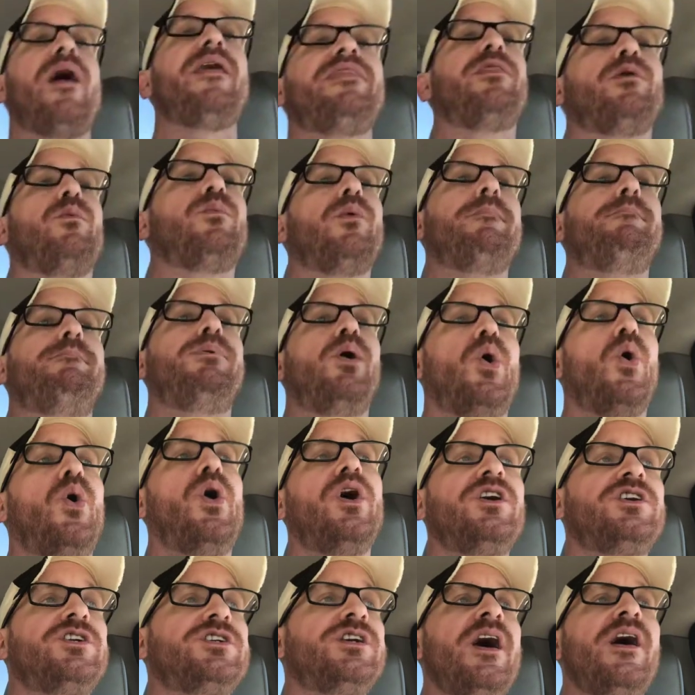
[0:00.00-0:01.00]
I've read the
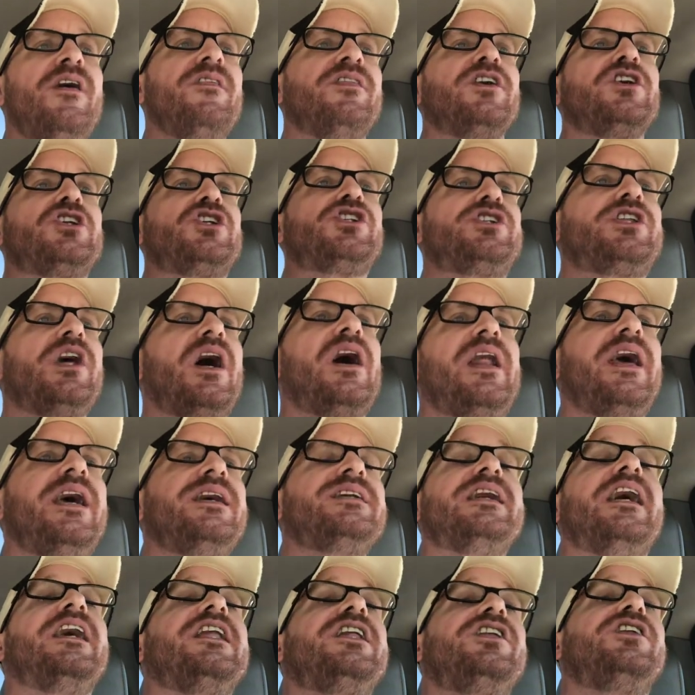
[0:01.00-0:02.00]
reports, the
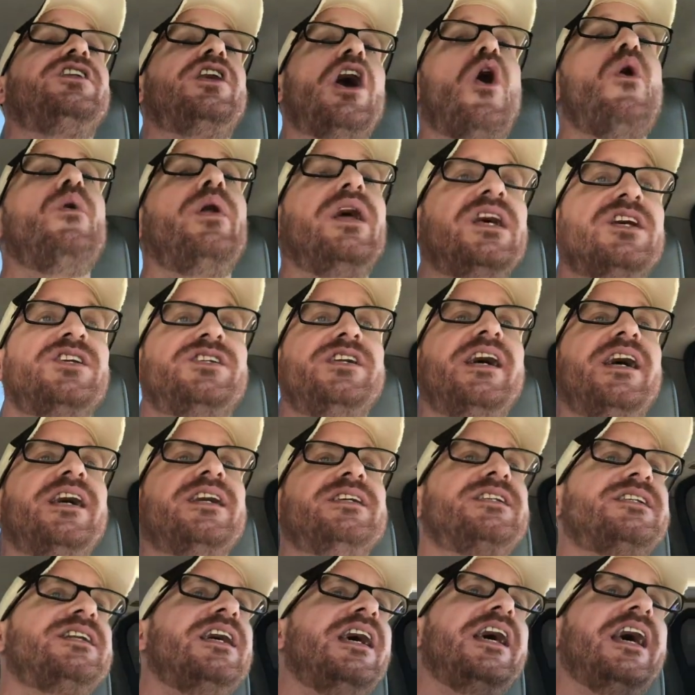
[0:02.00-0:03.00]
studies. It don't
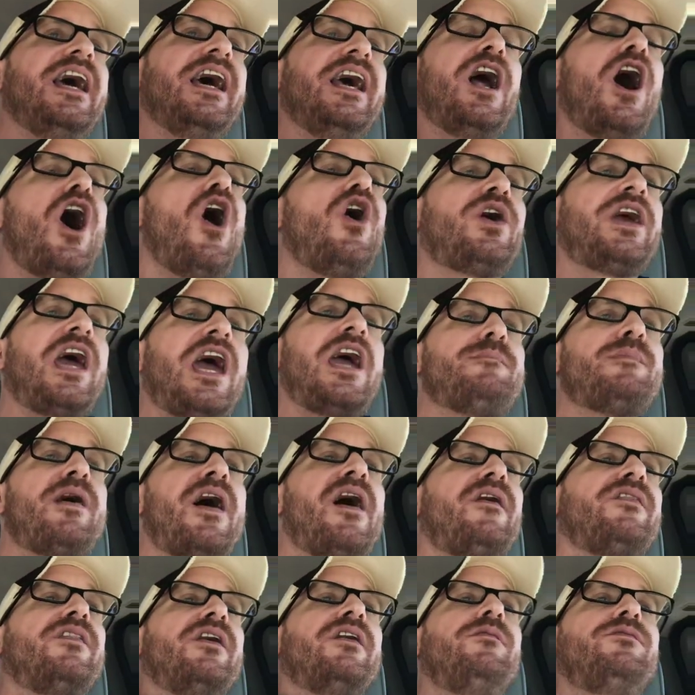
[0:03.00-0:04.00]
exist. It all
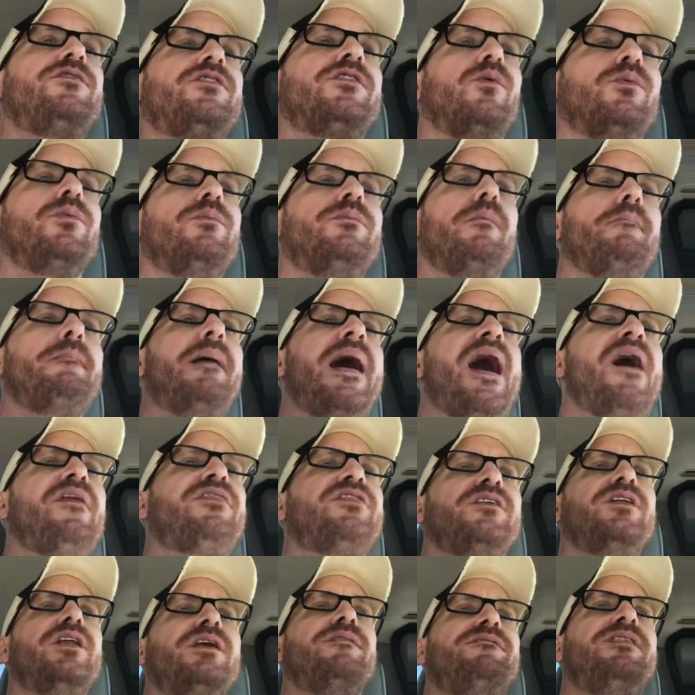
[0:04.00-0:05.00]
came out of the
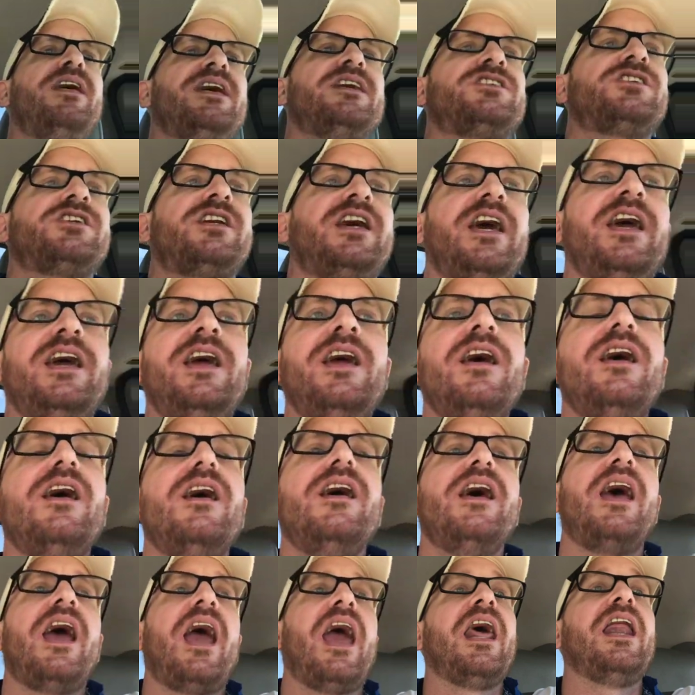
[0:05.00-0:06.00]
mouth of
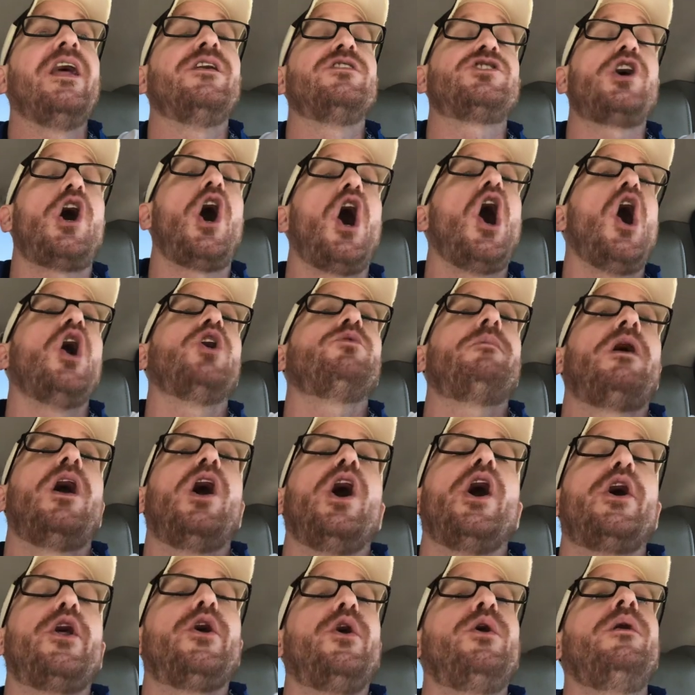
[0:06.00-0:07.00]
Nowitzki, and it's
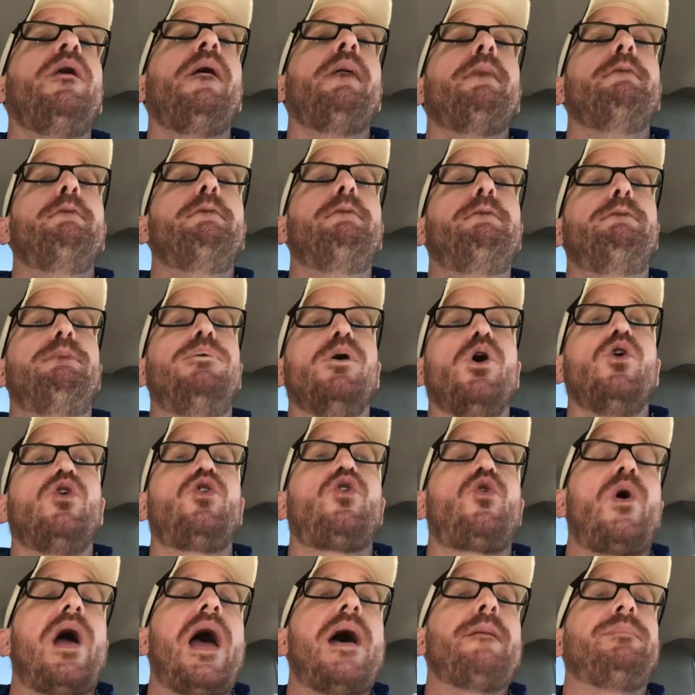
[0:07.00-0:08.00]
all utter
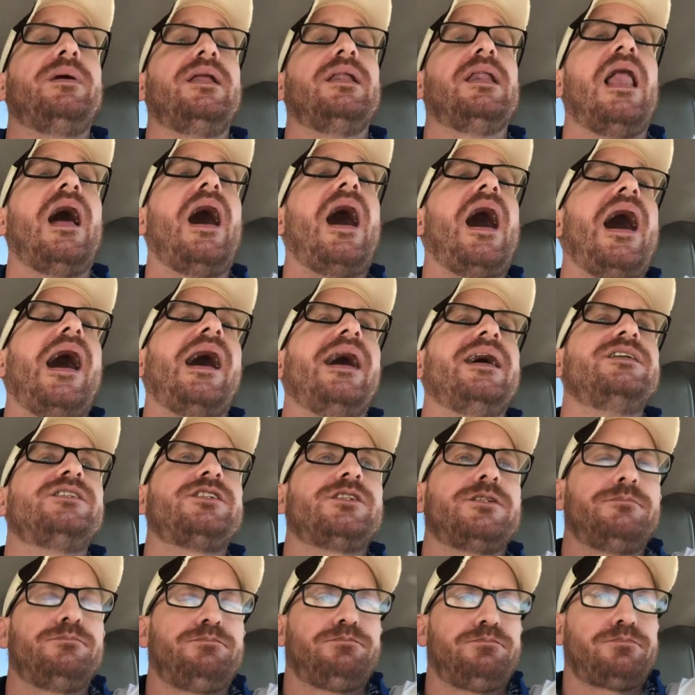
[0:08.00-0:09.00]
bullcrap and
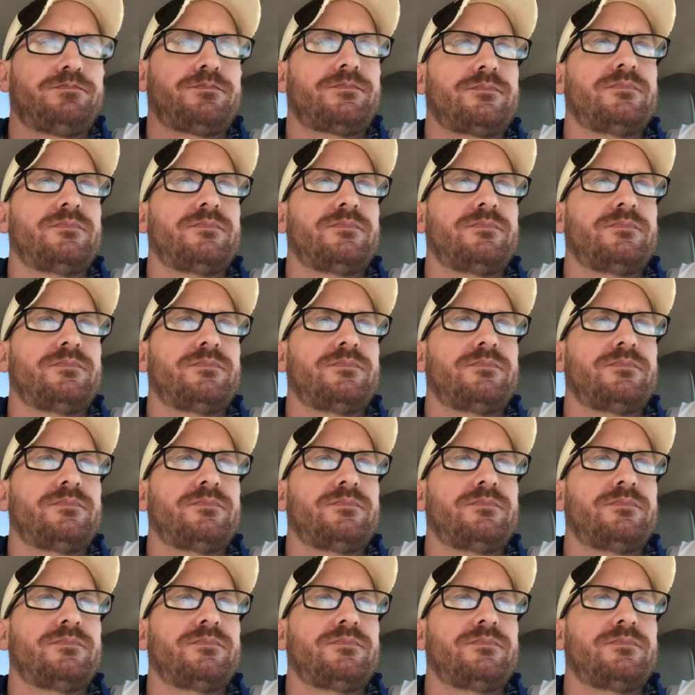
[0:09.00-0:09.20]
lies.